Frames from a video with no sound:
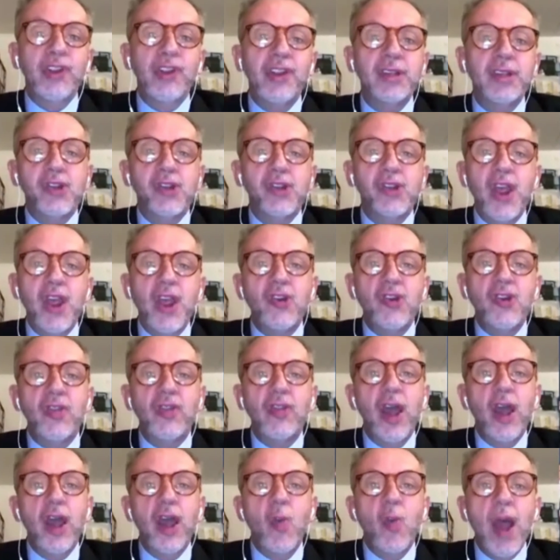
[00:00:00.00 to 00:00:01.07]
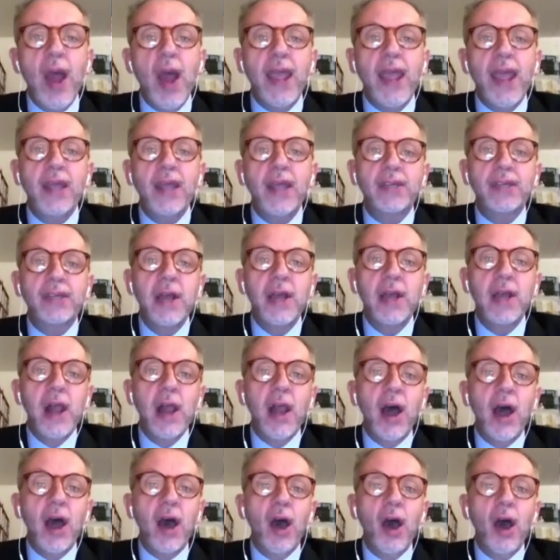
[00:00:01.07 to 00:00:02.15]
into changing their ways
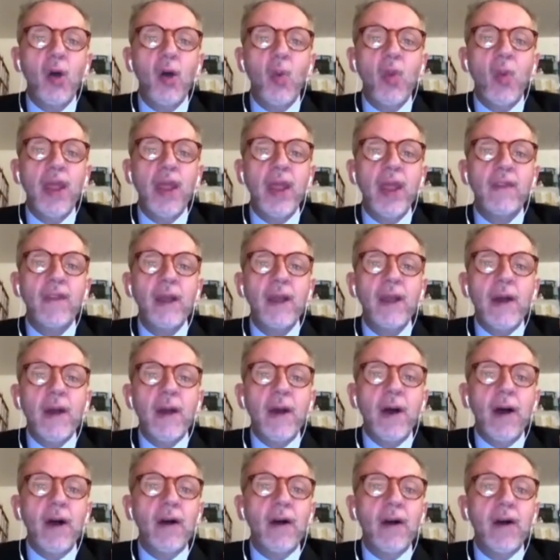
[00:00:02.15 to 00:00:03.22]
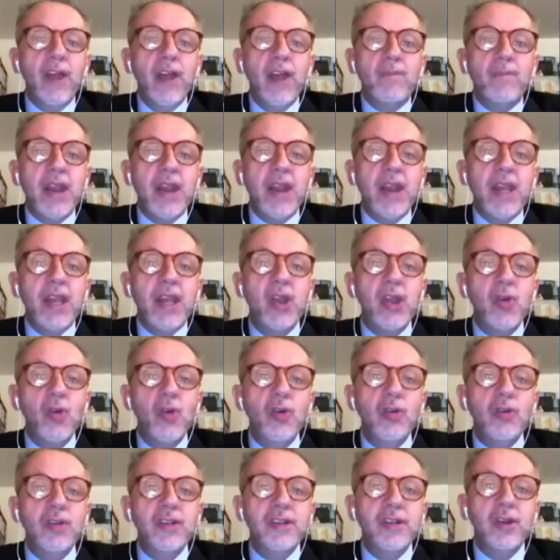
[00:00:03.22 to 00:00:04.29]
when they've been
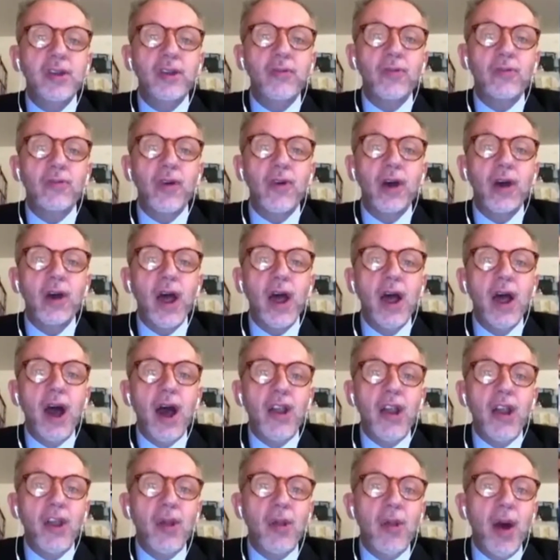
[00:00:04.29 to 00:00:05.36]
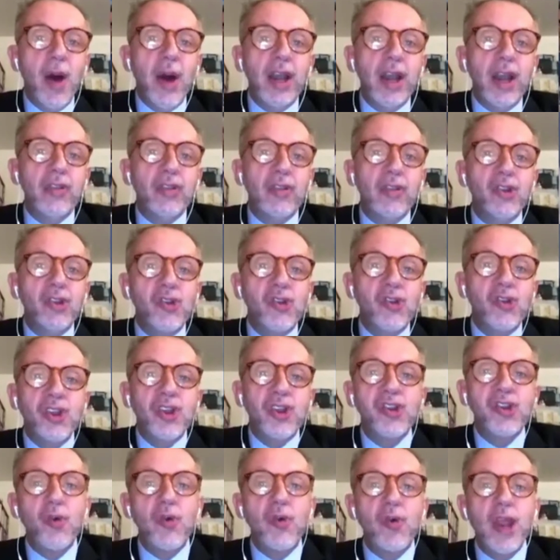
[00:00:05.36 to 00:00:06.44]
accused of undermining the
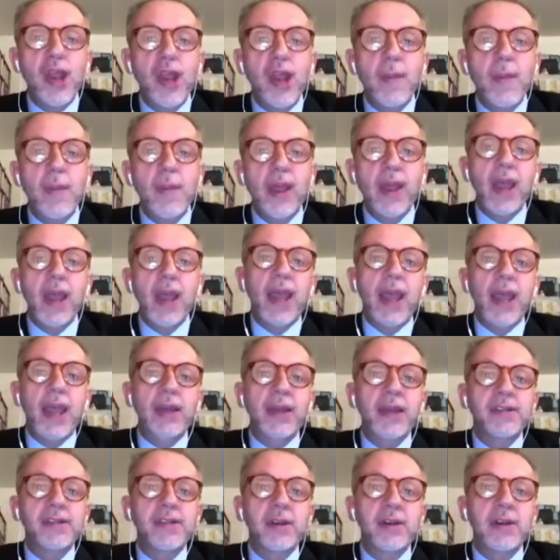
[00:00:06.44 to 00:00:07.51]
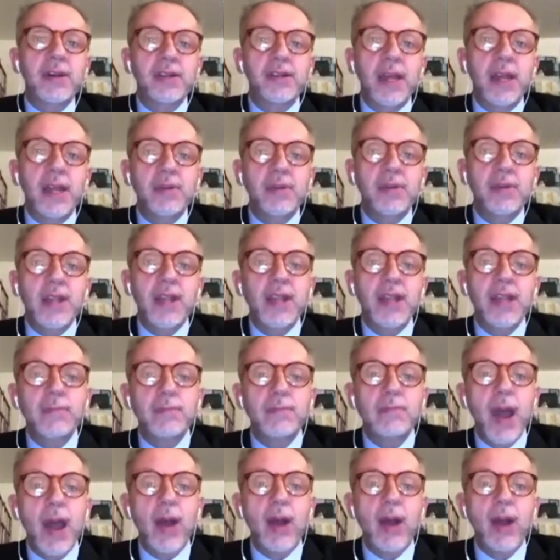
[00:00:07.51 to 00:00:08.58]
judiciary, being against
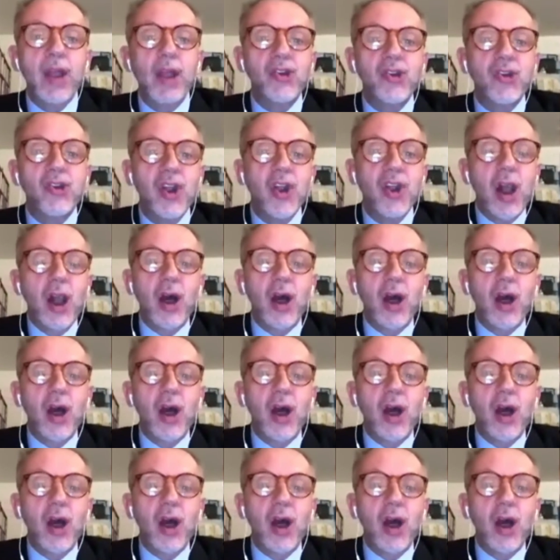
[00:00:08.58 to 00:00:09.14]
same-sex marriage,